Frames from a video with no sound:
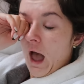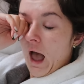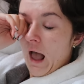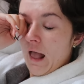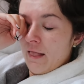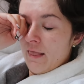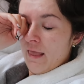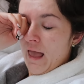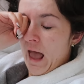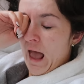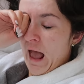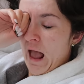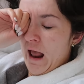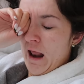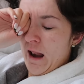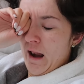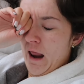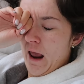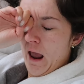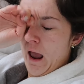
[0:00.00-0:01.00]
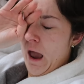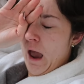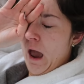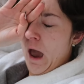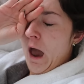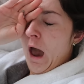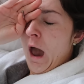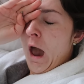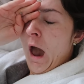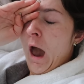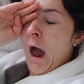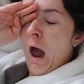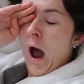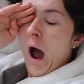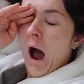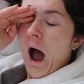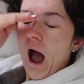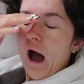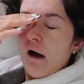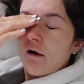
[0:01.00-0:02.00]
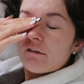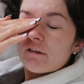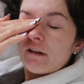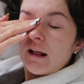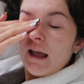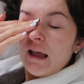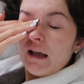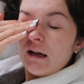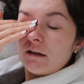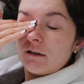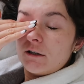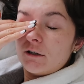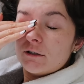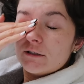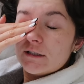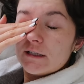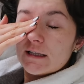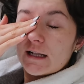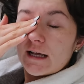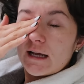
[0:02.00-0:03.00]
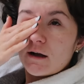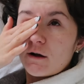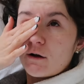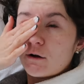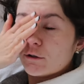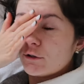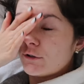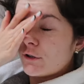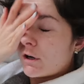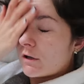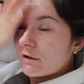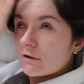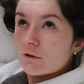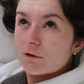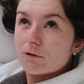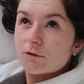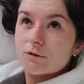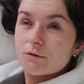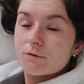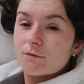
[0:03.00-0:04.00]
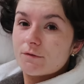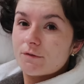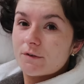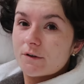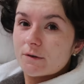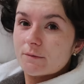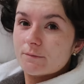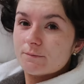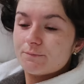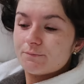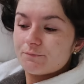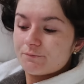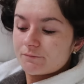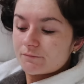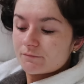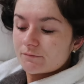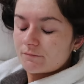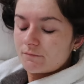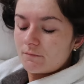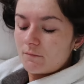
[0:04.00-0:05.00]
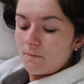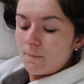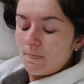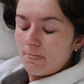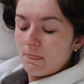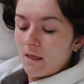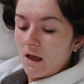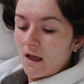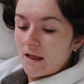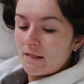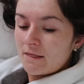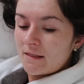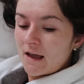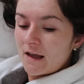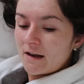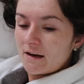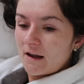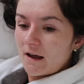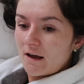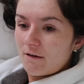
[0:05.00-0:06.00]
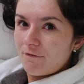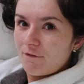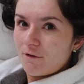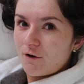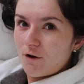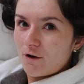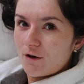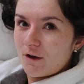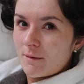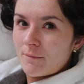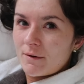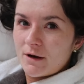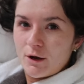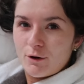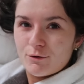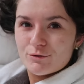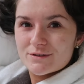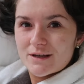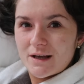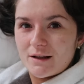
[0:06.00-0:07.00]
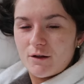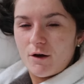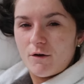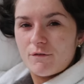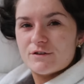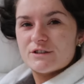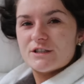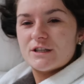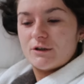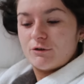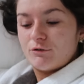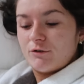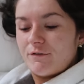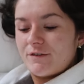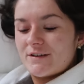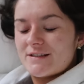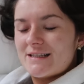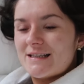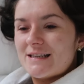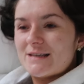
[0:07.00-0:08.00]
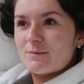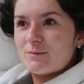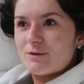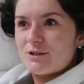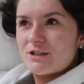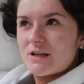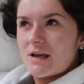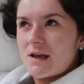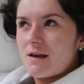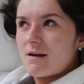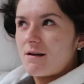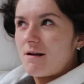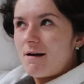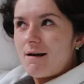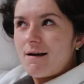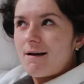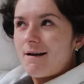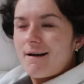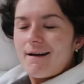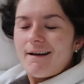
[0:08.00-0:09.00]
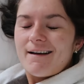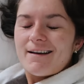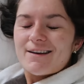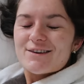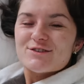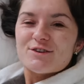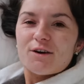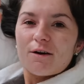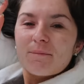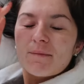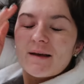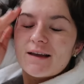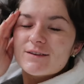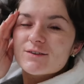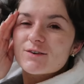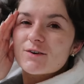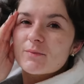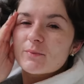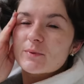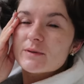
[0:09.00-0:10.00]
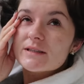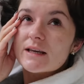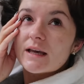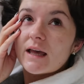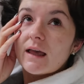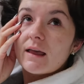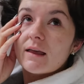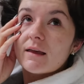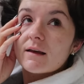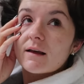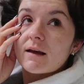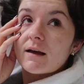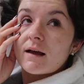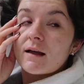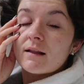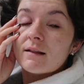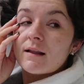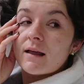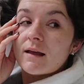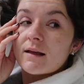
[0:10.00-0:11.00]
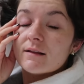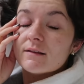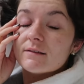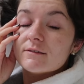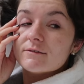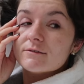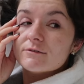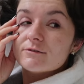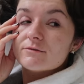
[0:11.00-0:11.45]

And then I was like, oh, I need like a hot chocolate or something. And then I forgot, I'm in a hotel, obviously they're gonna have a tea machine. So I made a cup of tea and then